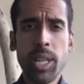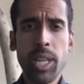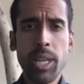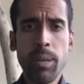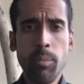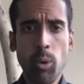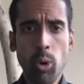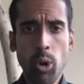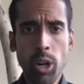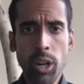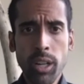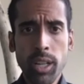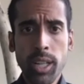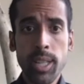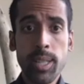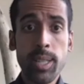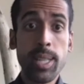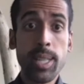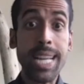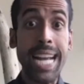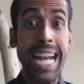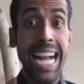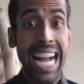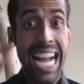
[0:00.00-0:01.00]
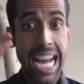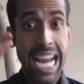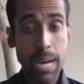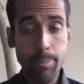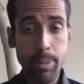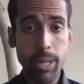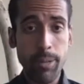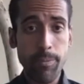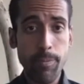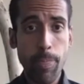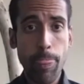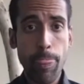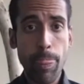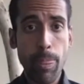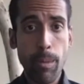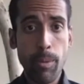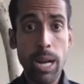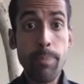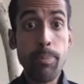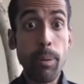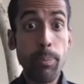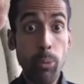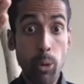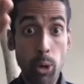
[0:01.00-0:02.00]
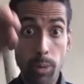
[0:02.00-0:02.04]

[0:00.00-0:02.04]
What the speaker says: because it's a habit, right? But moving